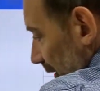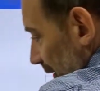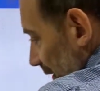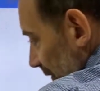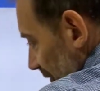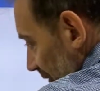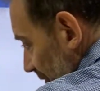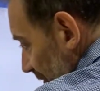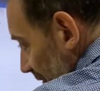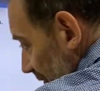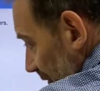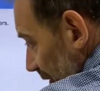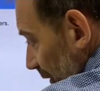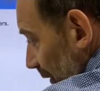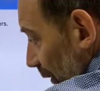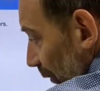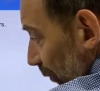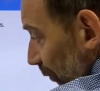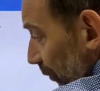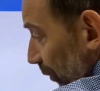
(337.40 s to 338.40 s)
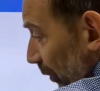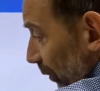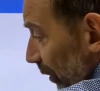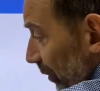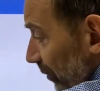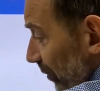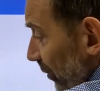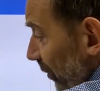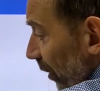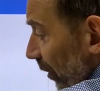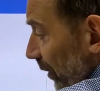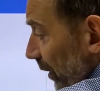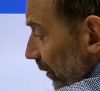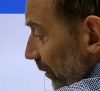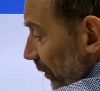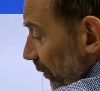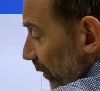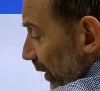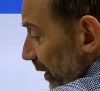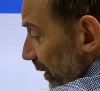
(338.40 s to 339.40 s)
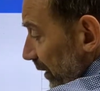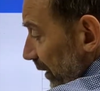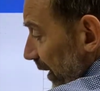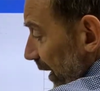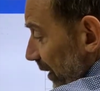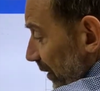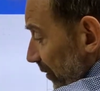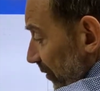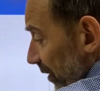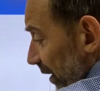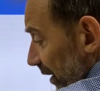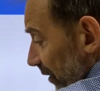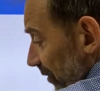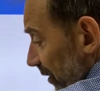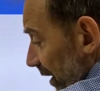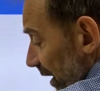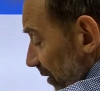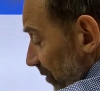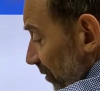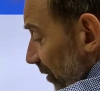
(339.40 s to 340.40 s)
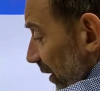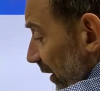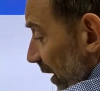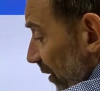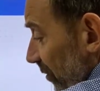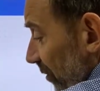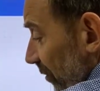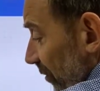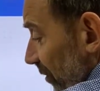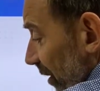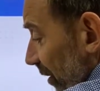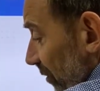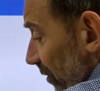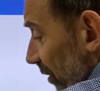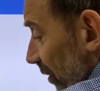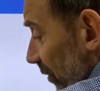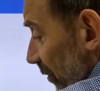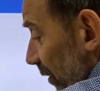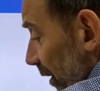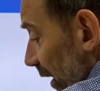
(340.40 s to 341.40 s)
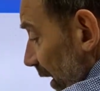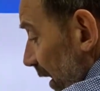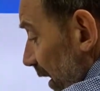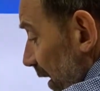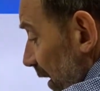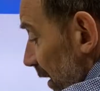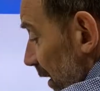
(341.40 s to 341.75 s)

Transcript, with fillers: this is just going to go through. It's not greater than 86. It's not less than 63.